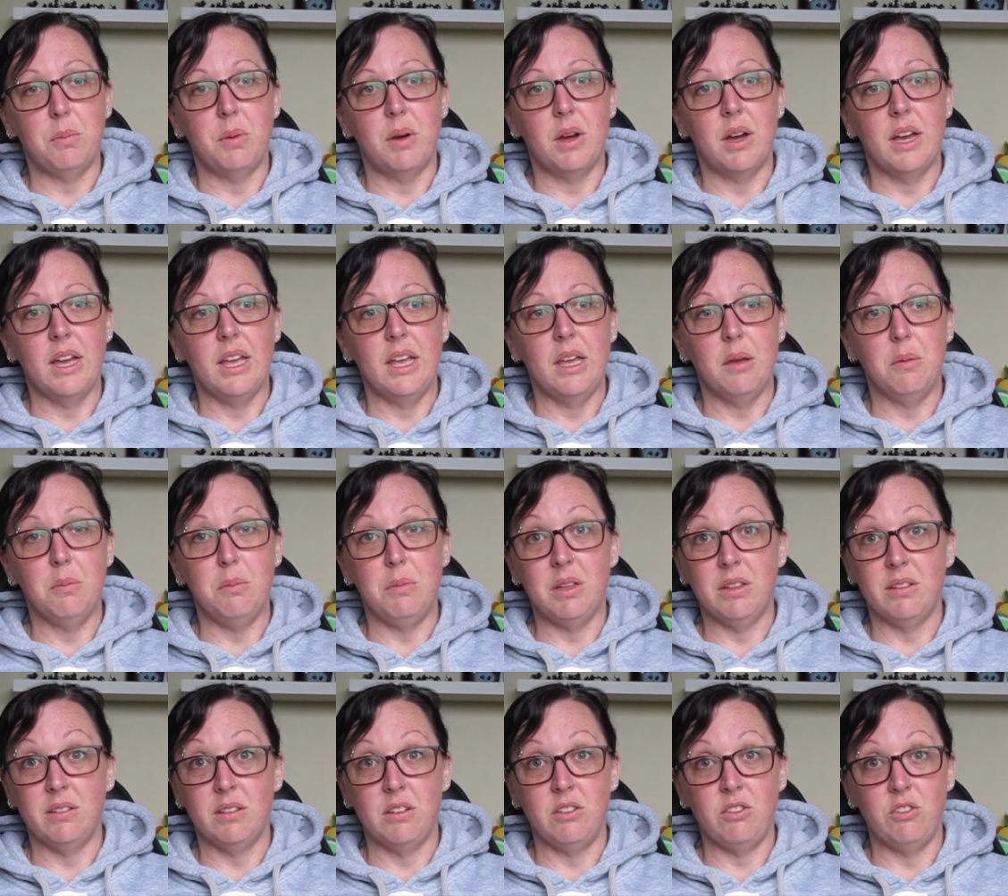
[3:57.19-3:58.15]
by a
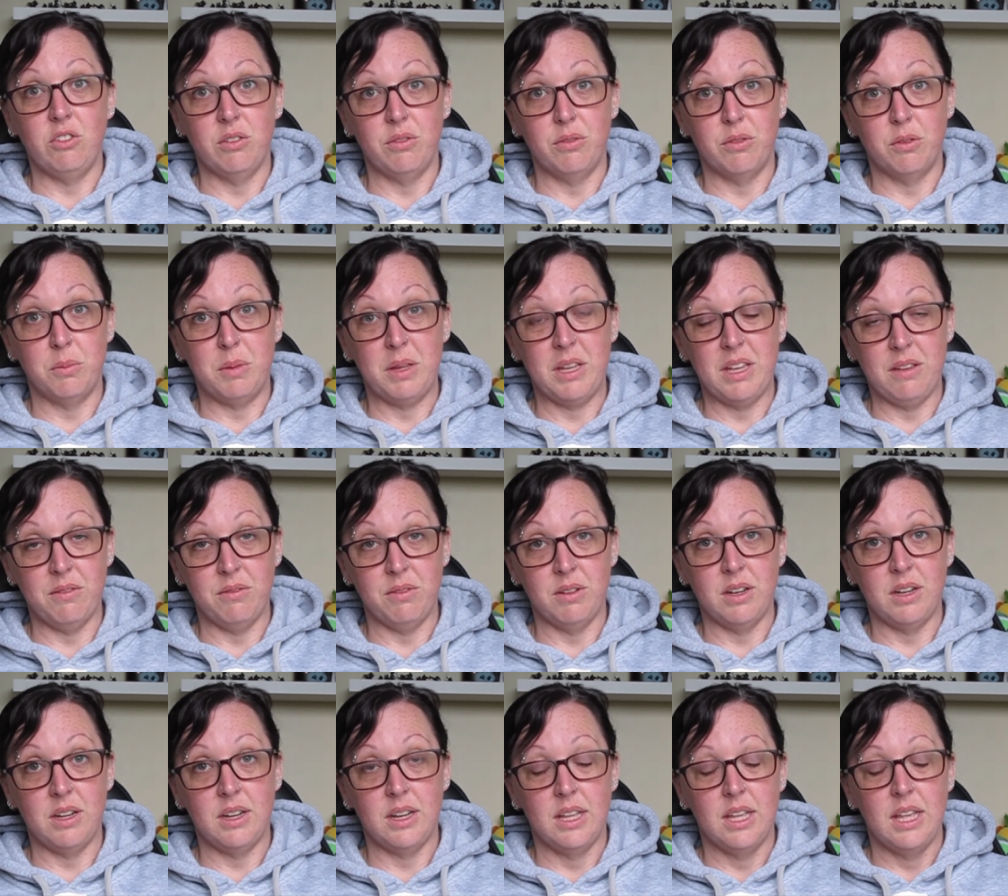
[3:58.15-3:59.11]
messenger from
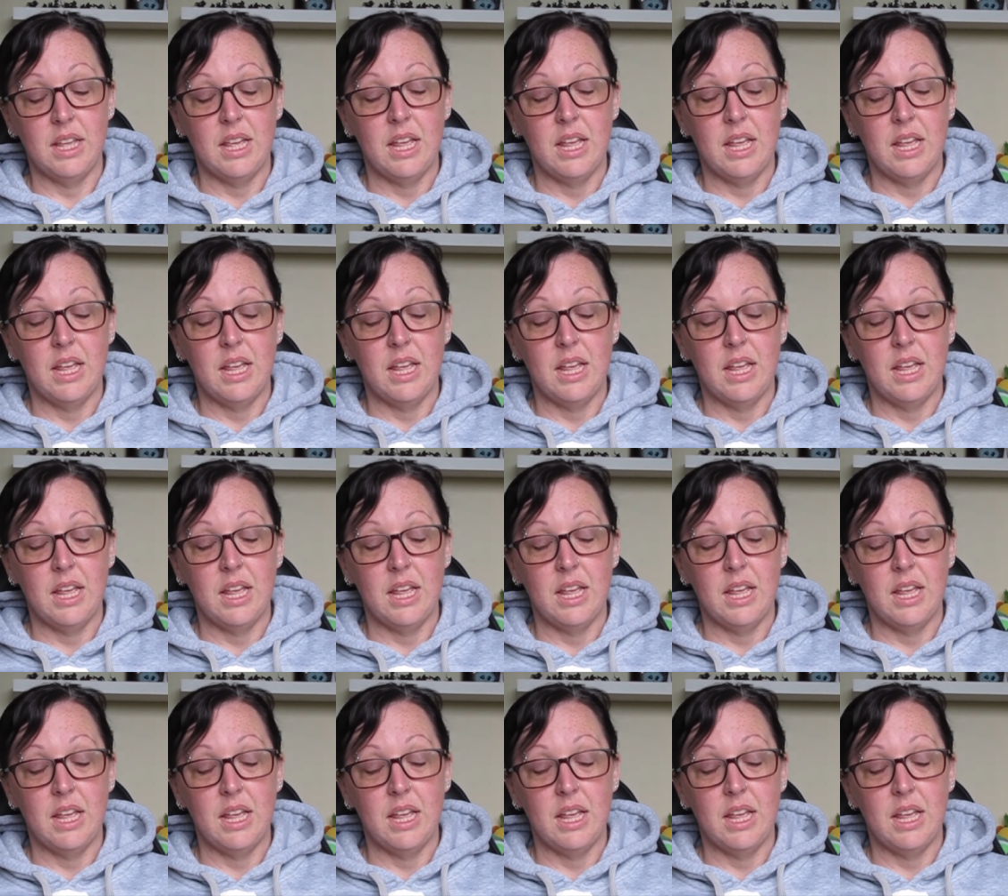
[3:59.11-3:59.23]
heaven.